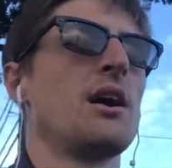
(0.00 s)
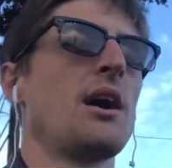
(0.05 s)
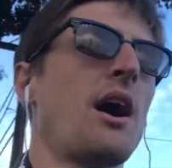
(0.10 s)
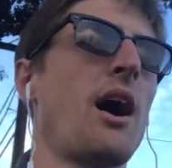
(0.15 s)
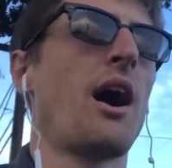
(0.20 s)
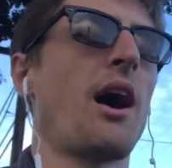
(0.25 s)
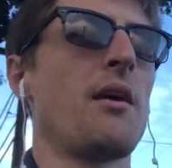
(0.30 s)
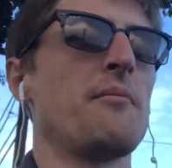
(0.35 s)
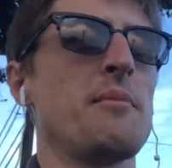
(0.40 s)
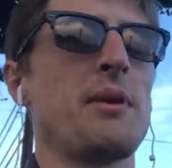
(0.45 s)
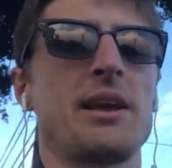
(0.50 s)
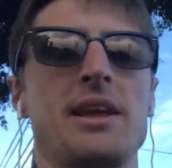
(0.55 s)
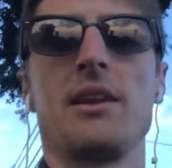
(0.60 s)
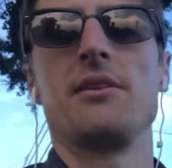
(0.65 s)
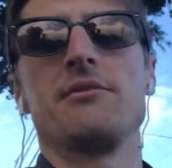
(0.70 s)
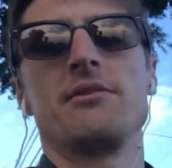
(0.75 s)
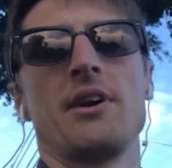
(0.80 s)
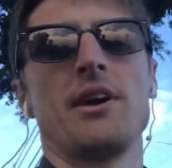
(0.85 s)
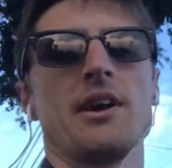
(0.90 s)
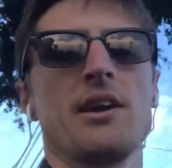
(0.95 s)
I'm making
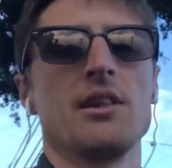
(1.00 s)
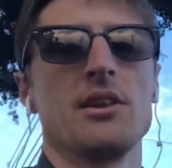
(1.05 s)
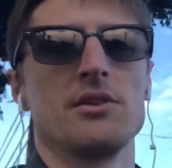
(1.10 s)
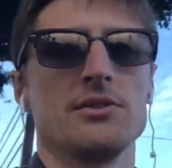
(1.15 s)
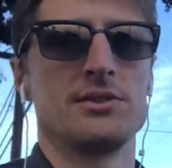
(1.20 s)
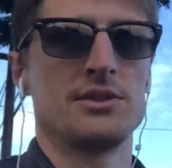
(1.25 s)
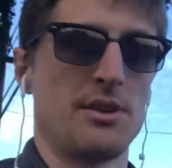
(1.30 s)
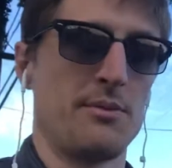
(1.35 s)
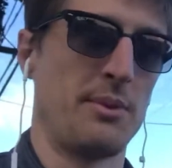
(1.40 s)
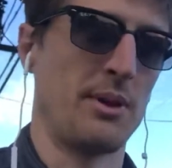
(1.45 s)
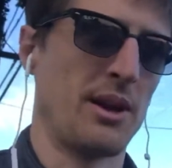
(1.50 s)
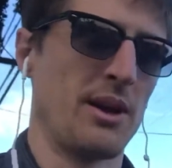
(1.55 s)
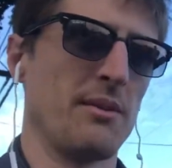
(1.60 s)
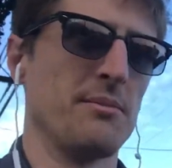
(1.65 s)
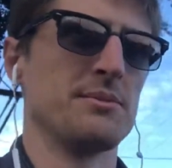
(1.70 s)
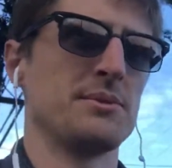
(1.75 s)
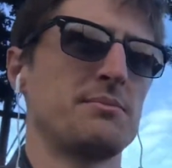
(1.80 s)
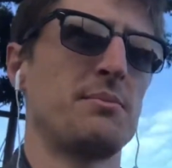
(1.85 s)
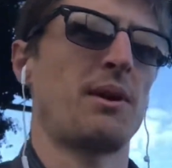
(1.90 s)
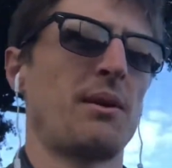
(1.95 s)
very low
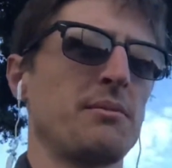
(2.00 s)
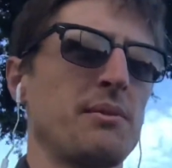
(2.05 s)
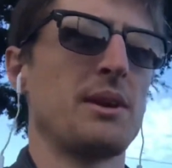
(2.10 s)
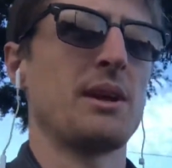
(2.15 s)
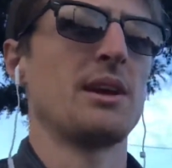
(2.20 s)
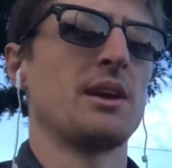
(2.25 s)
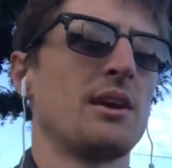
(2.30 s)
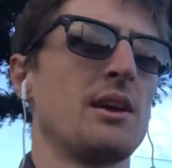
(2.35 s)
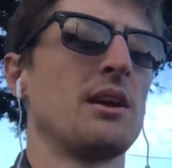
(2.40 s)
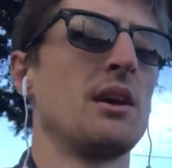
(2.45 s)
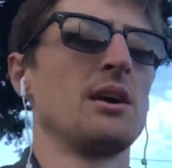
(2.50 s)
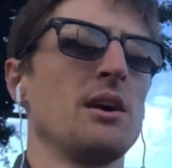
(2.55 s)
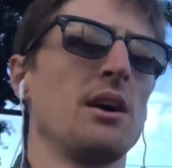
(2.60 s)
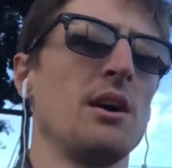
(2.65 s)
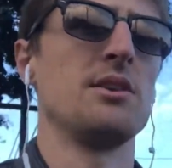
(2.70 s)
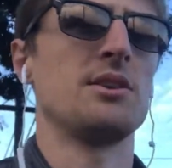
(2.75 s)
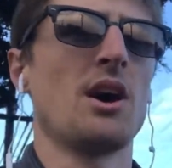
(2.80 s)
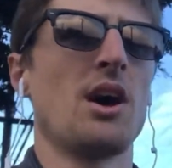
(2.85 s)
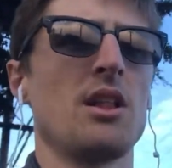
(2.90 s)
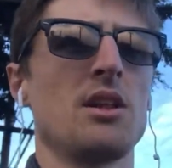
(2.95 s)
CPMs, probably
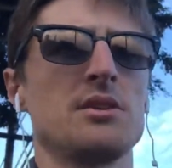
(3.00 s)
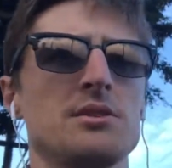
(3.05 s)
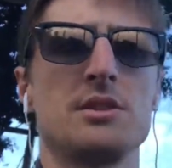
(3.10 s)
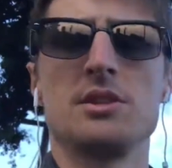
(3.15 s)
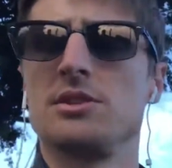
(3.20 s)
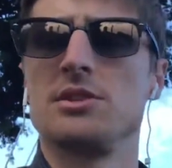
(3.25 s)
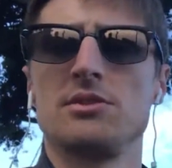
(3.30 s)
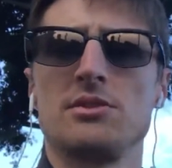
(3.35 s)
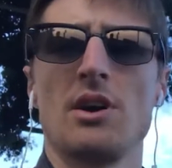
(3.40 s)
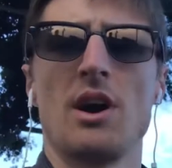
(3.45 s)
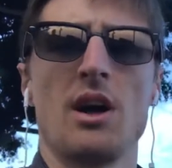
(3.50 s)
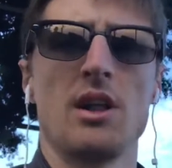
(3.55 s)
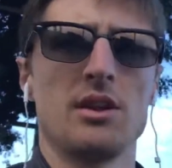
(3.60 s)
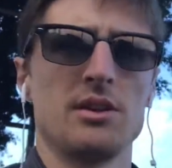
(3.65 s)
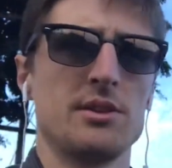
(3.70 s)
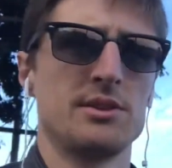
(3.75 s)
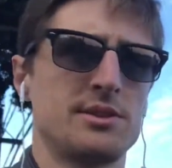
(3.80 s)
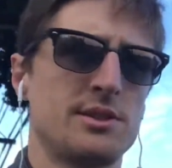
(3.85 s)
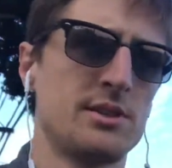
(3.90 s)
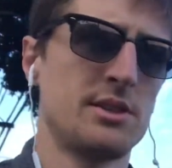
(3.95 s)
$1 to
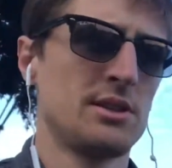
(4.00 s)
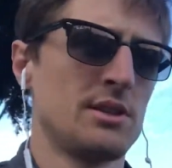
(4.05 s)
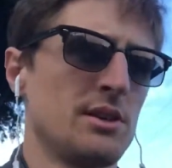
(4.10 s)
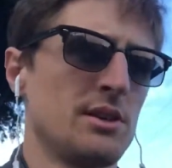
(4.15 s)
$2.